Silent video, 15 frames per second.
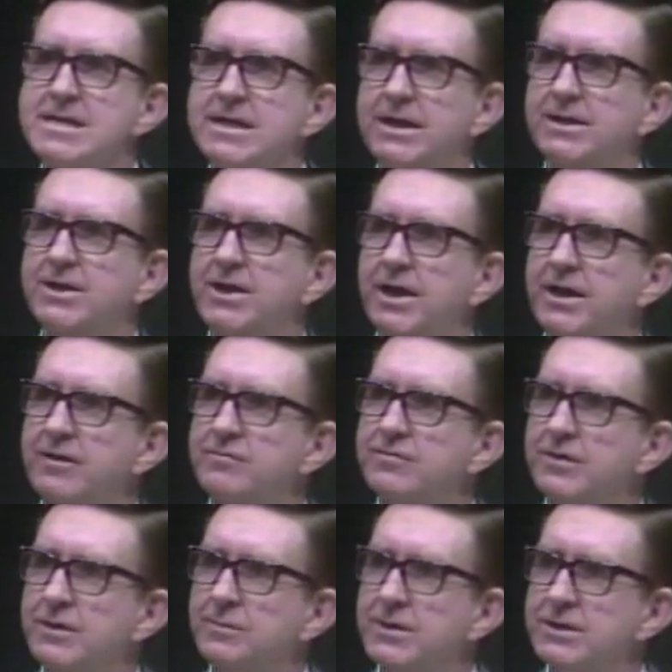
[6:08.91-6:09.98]
It came
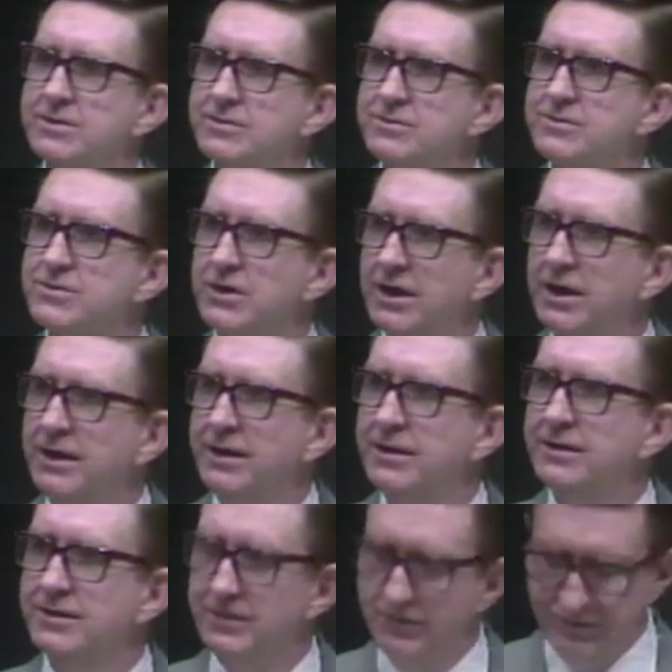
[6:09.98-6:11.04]
from the Tucson
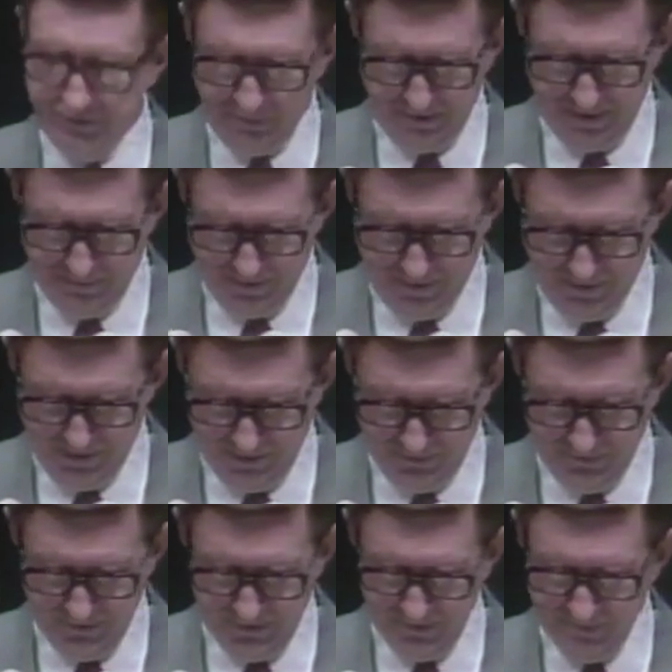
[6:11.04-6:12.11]
newspaper,
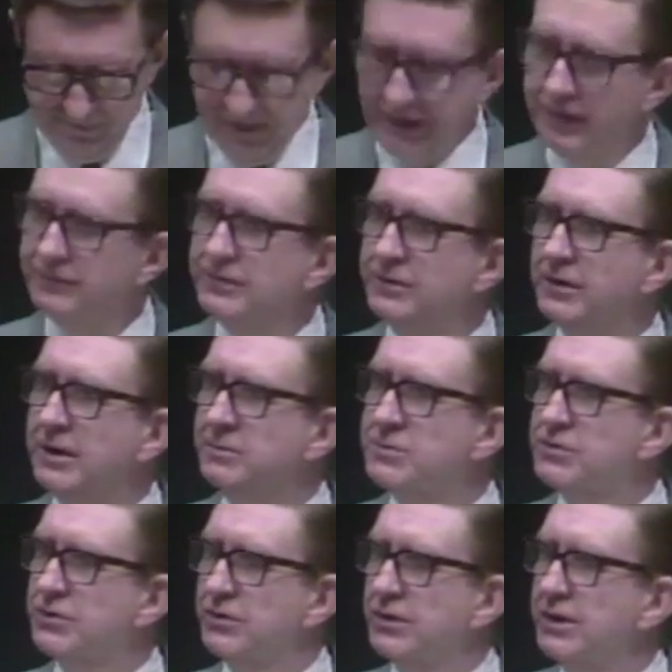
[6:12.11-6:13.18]
known to many of you, I'm
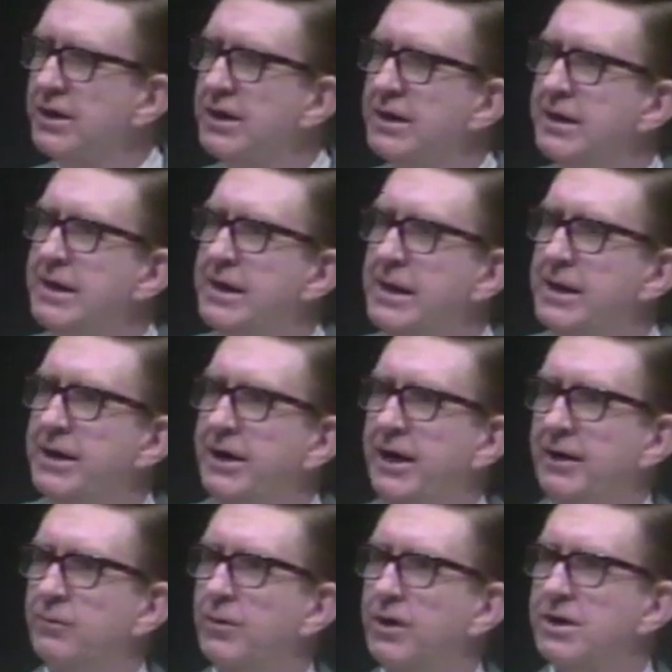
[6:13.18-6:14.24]
sure
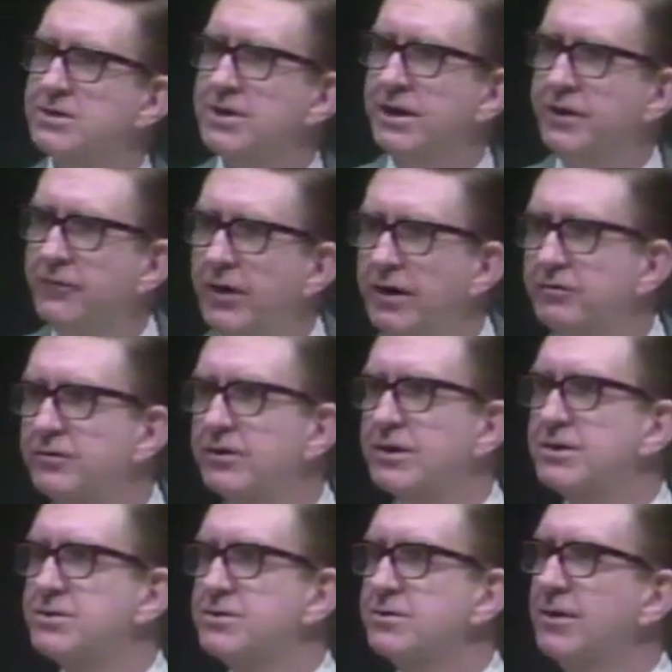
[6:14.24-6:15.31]
and was in
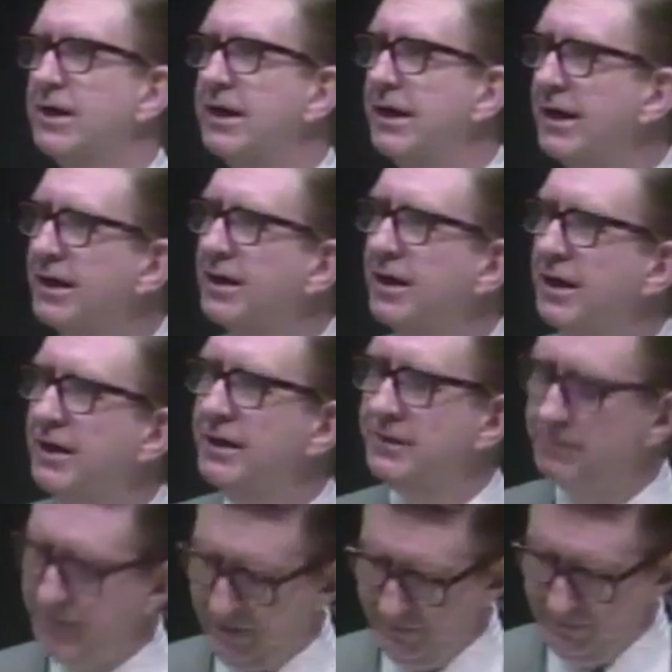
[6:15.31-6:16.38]
reference to a
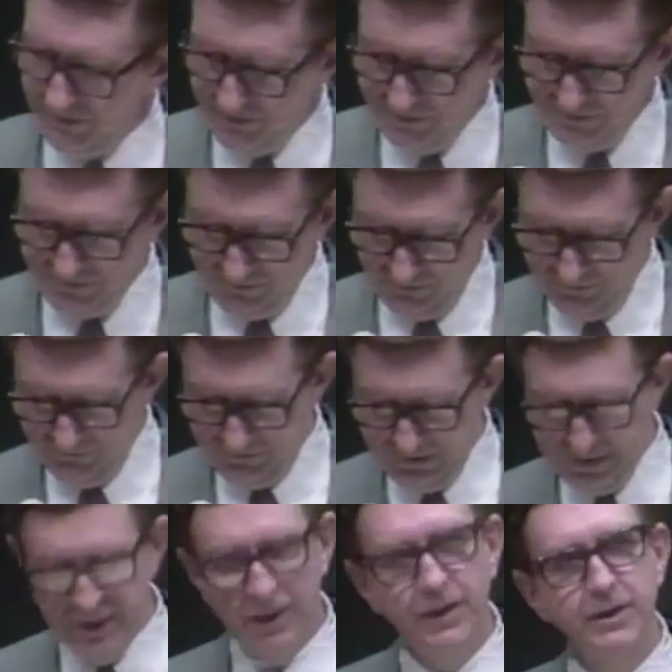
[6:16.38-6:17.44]
headline published over
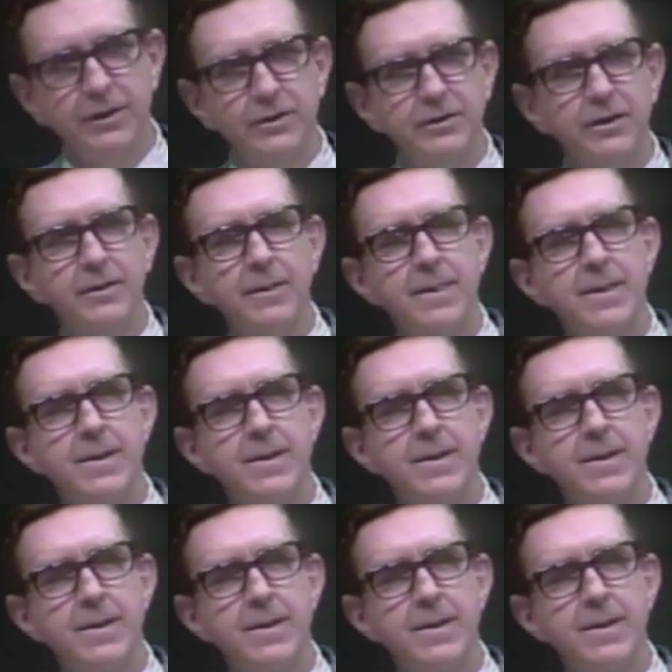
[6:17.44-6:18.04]
an article